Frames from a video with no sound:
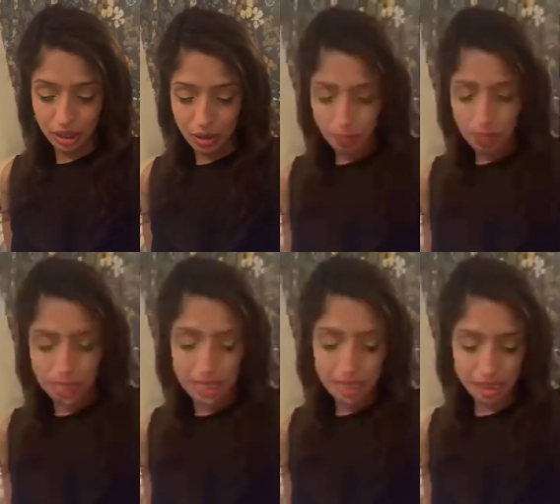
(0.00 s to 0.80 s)

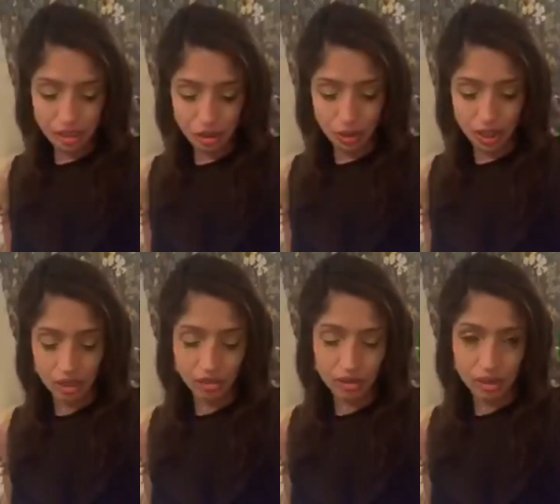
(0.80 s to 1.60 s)
pleasing someone
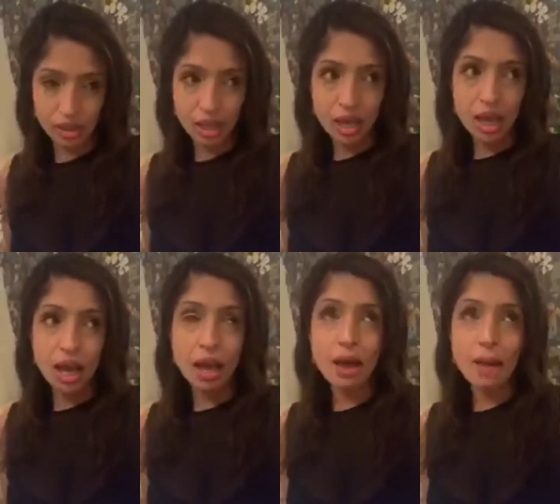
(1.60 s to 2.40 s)
else.
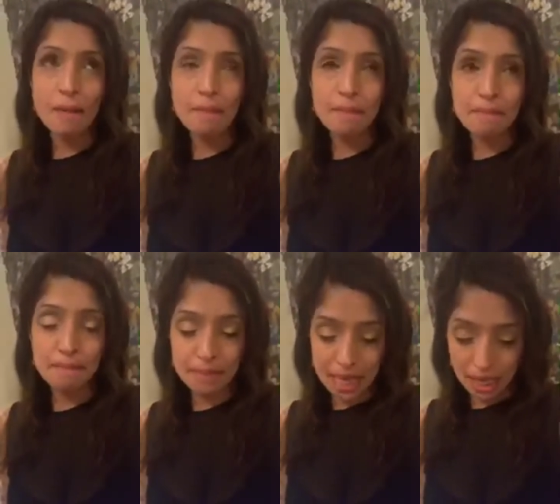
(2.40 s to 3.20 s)
And
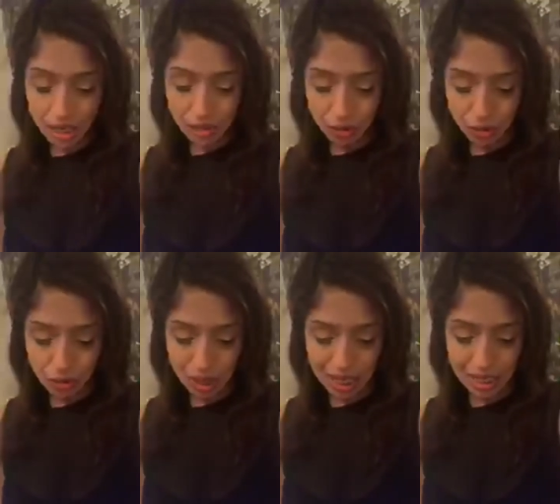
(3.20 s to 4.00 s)
I'd
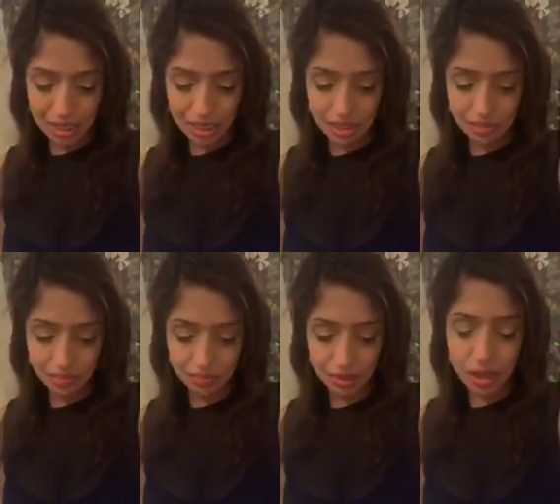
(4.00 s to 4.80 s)
always
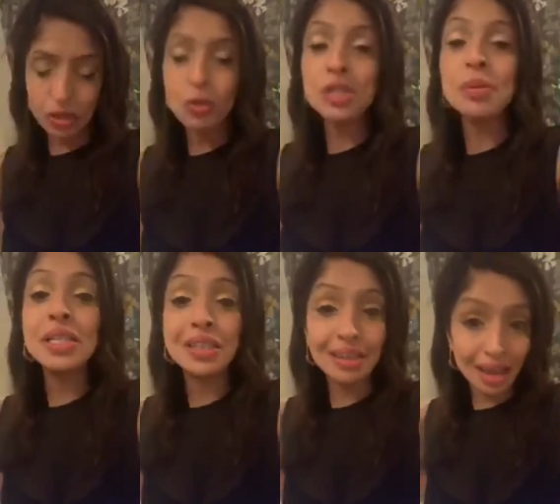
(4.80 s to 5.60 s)
be
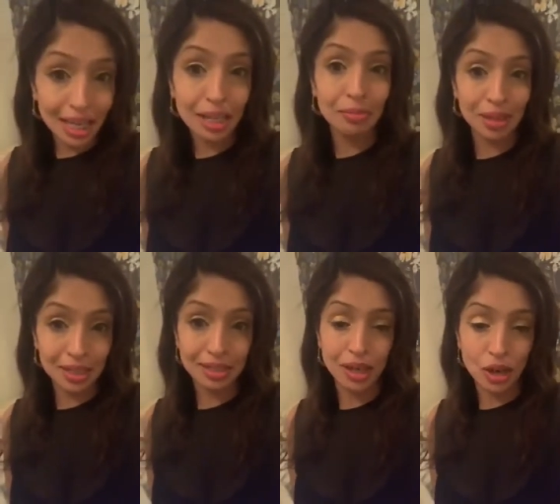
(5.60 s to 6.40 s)
denying
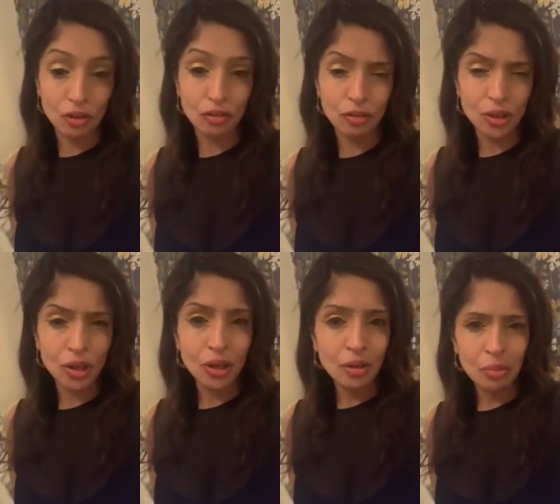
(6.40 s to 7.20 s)
myself,
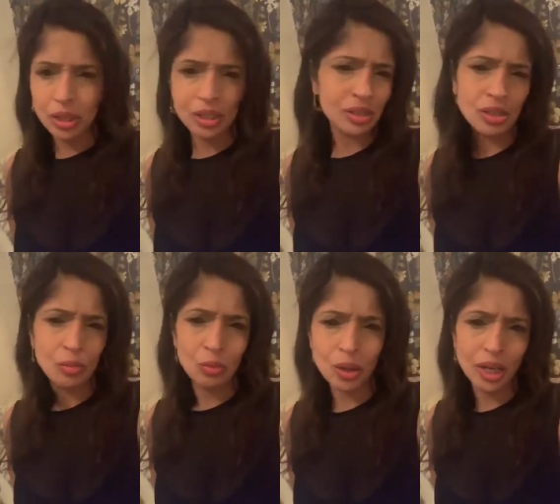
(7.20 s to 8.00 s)
but in
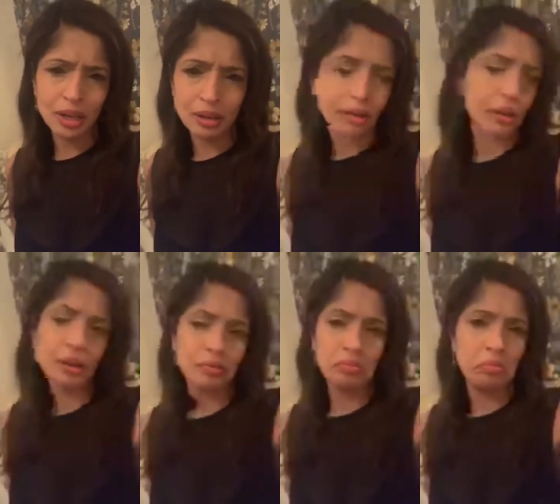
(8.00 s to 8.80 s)
some weird, like,
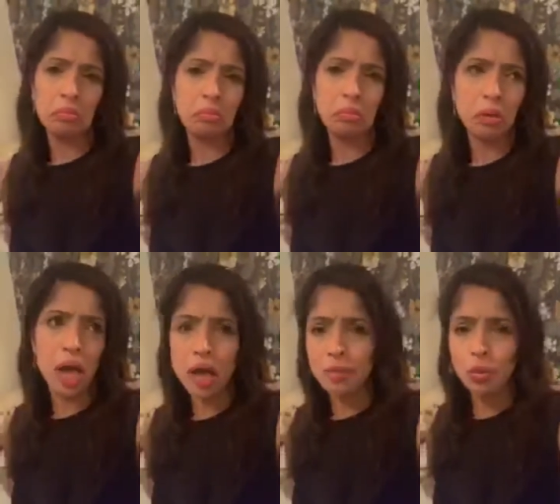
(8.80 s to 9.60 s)

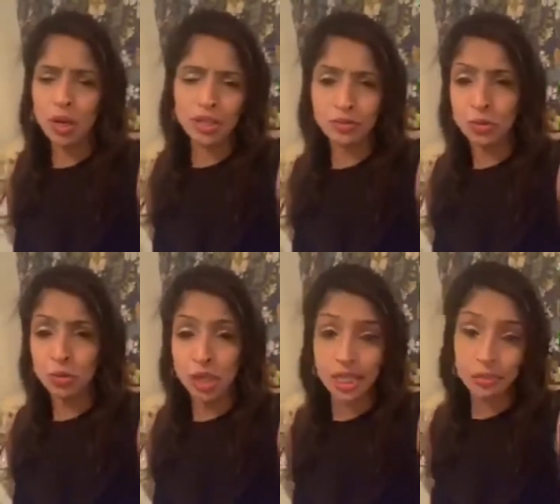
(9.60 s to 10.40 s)
I'm a wonderful,
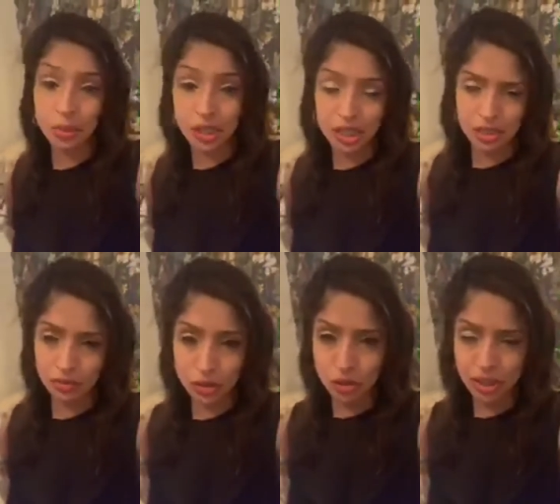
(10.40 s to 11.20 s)
nice person
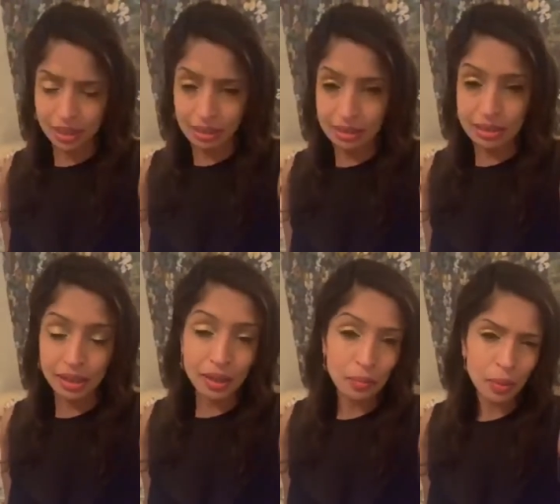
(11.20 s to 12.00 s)
for doing this.
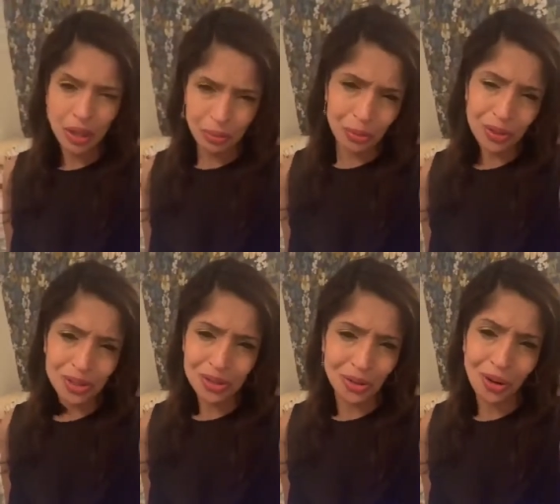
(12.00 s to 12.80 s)
But I
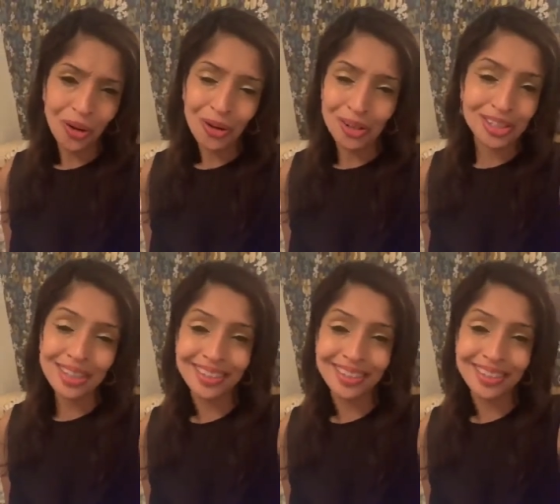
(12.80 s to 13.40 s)
was not,